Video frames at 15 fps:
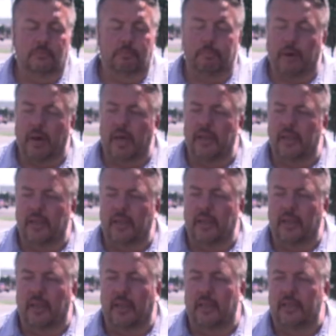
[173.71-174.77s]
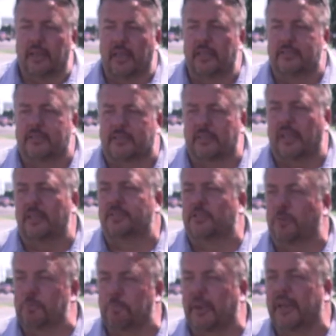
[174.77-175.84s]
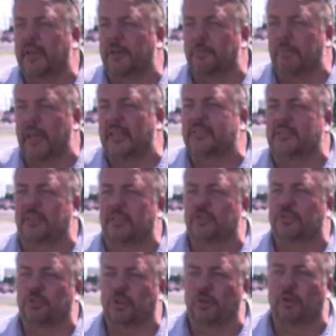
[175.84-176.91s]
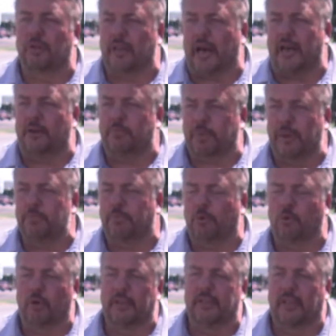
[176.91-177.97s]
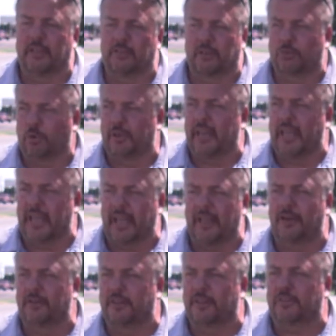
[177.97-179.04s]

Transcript: but it sends a bigger message to a lot of people when they enter this